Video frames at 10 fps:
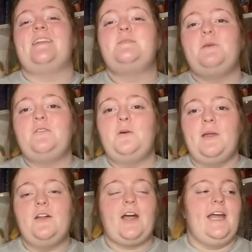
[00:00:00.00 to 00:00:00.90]
beautiful
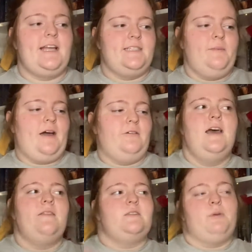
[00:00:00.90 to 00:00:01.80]
middle grade is about
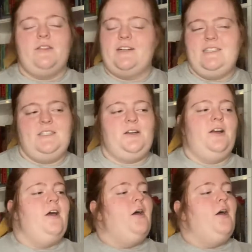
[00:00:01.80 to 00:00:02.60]
this brother and sister